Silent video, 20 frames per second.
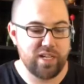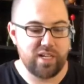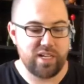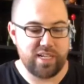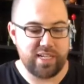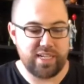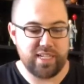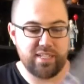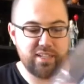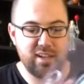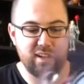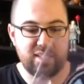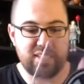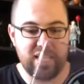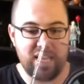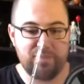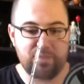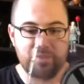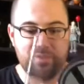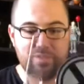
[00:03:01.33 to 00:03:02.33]
He does
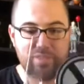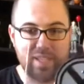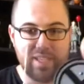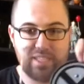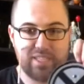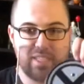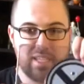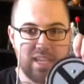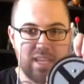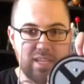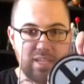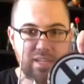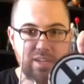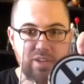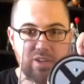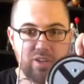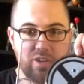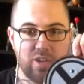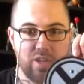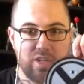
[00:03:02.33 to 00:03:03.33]
have a flight stand
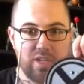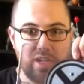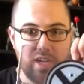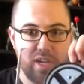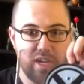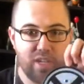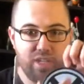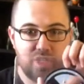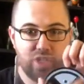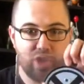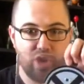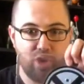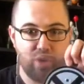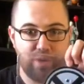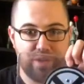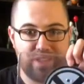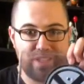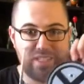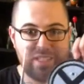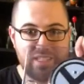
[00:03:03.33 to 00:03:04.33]
here to go
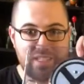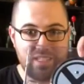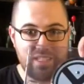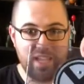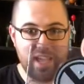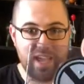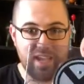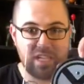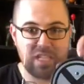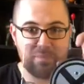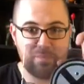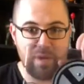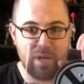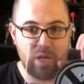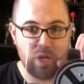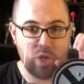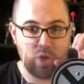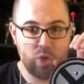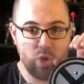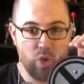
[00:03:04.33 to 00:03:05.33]
with his
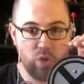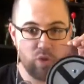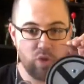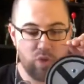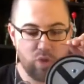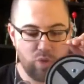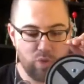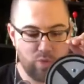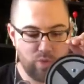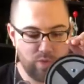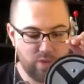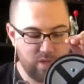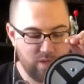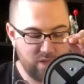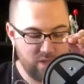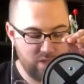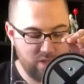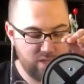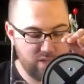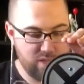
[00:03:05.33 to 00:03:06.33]
X-Men logo
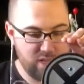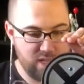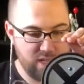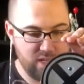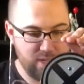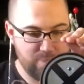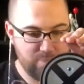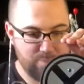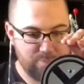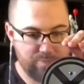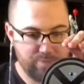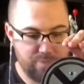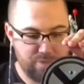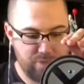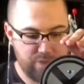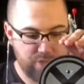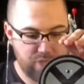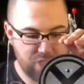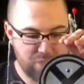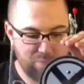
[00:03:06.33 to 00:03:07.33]

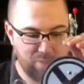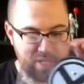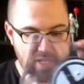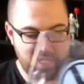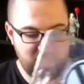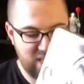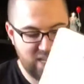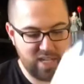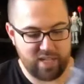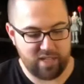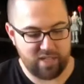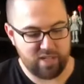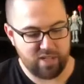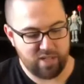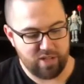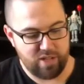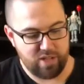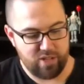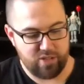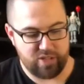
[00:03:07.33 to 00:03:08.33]
display stand.
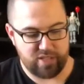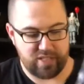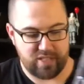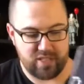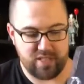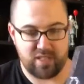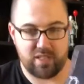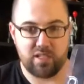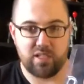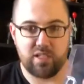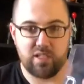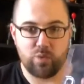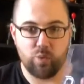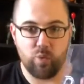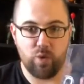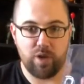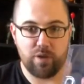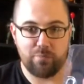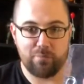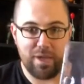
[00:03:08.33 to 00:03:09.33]
This is the
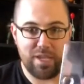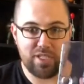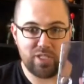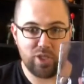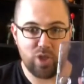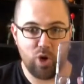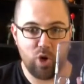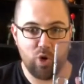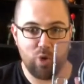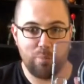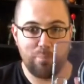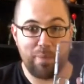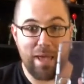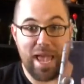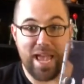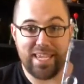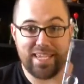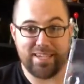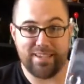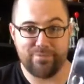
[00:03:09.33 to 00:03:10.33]
Mezco
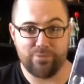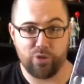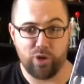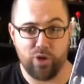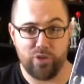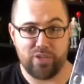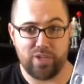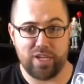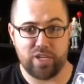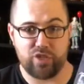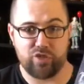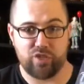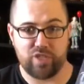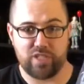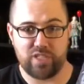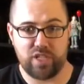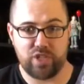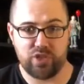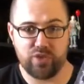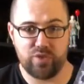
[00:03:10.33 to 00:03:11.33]
baggie for all the extra
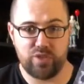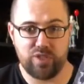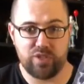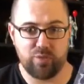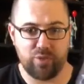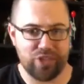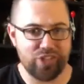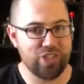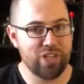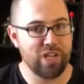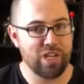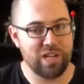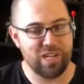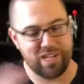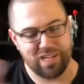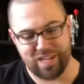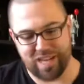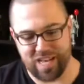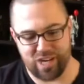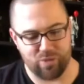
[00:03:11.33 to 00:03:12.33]
accessories, which
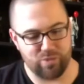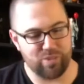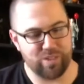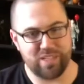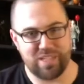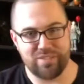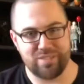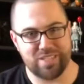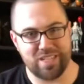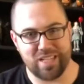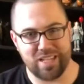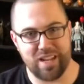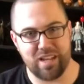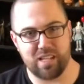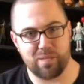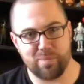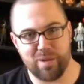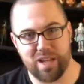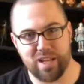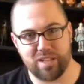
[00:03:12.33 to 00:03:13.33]
I don't really even take out of the
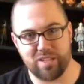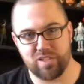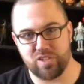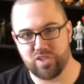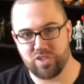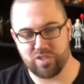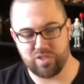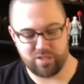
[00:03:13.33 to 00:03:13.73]
package.